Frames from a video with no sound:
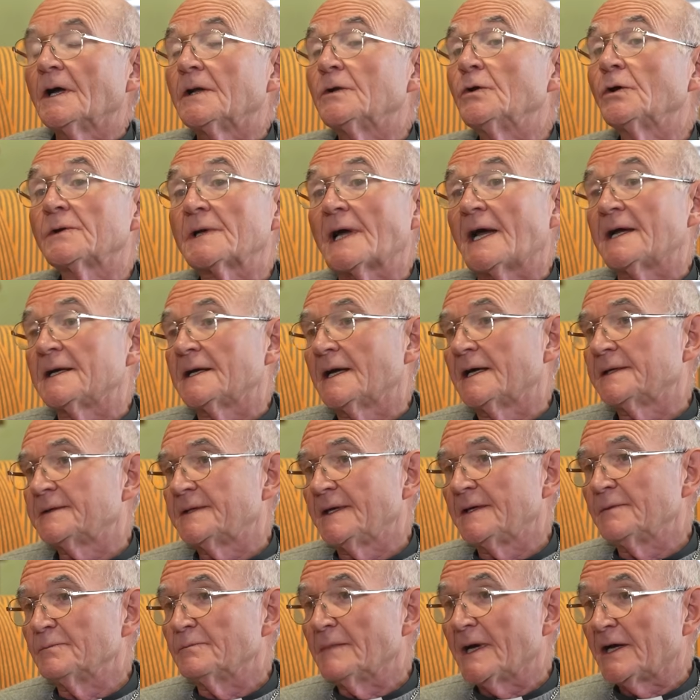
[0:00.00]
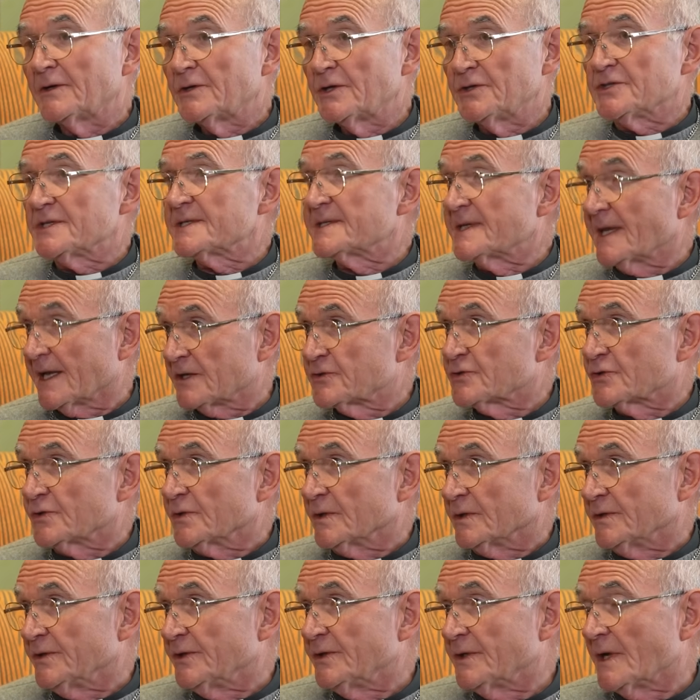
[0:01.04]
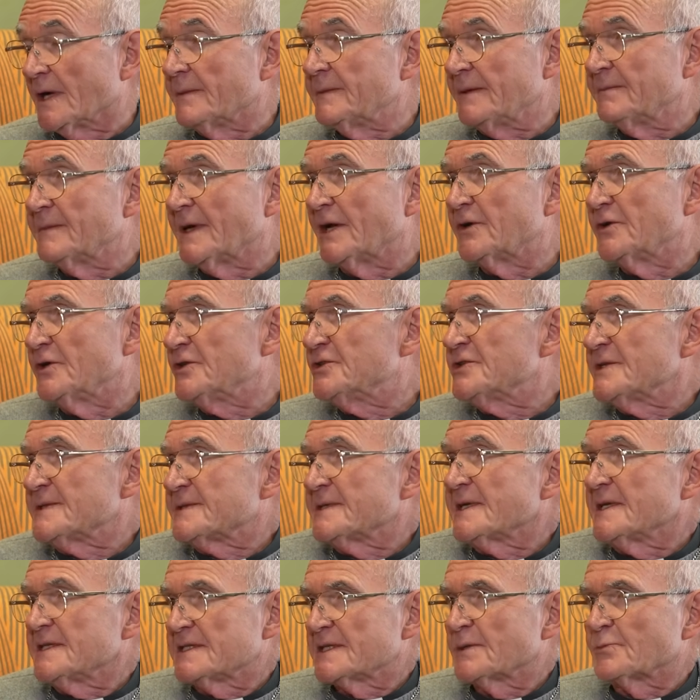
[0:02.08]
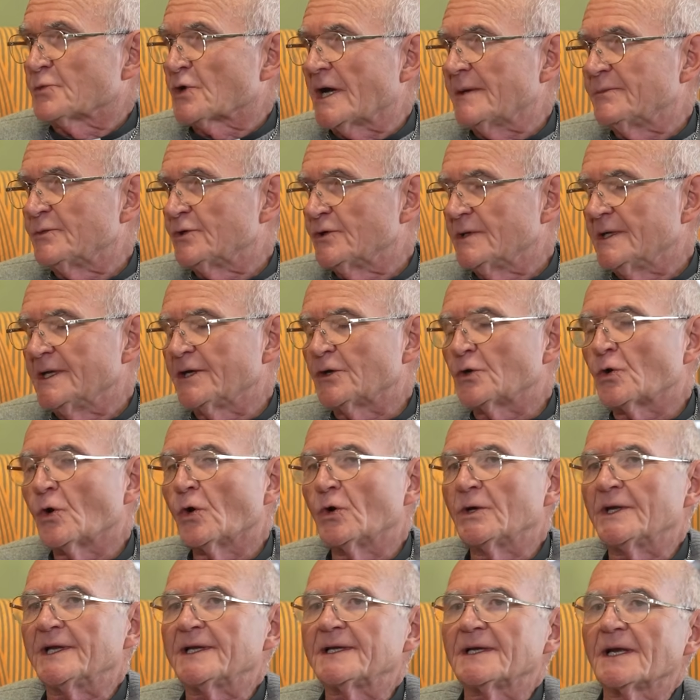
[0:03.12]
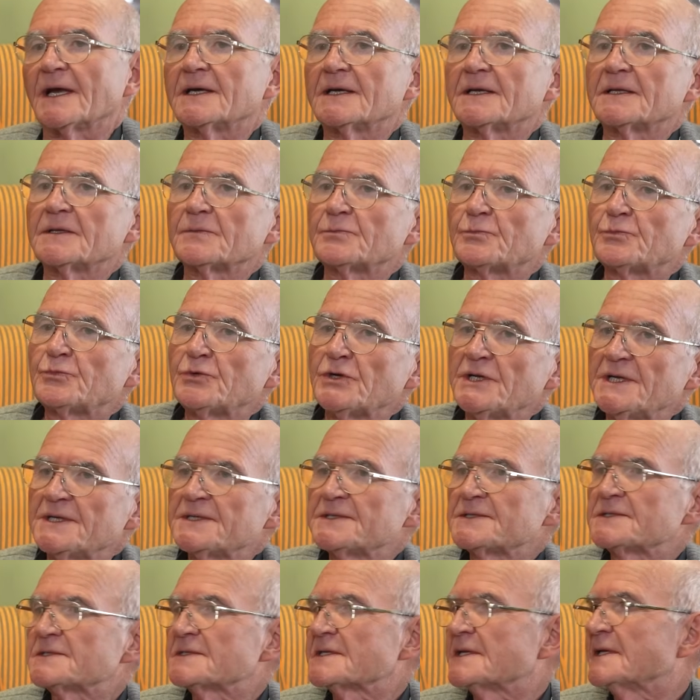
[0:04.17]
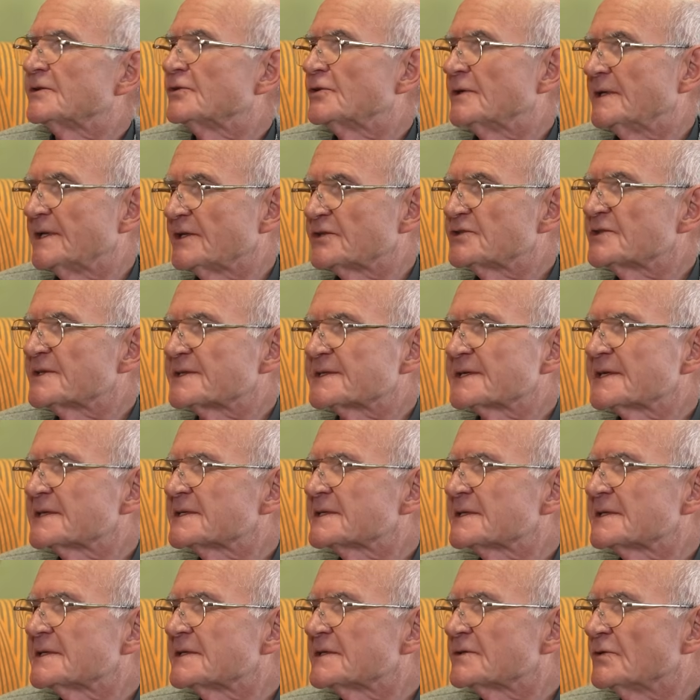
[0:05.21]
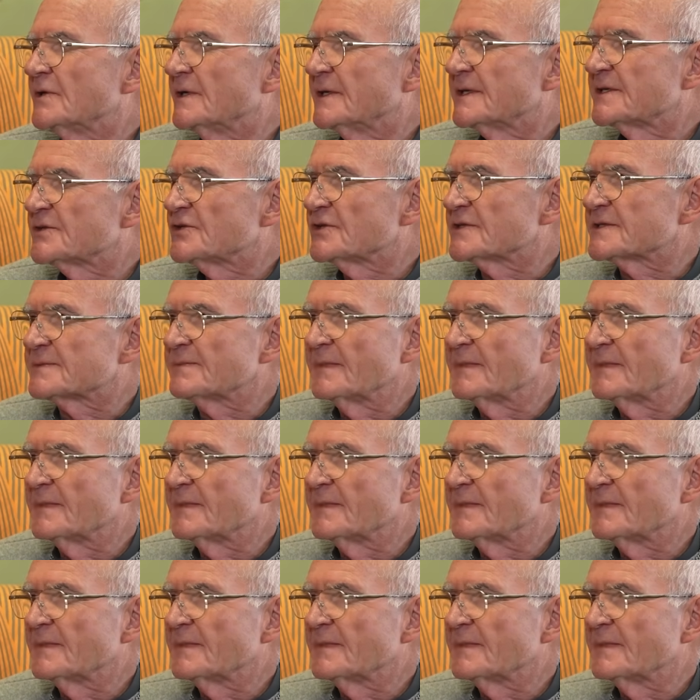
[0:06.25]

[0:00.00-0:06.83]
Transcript: Look, I think marriage is natural. Marriage is a primarily calling. Priests and religious sisters, religious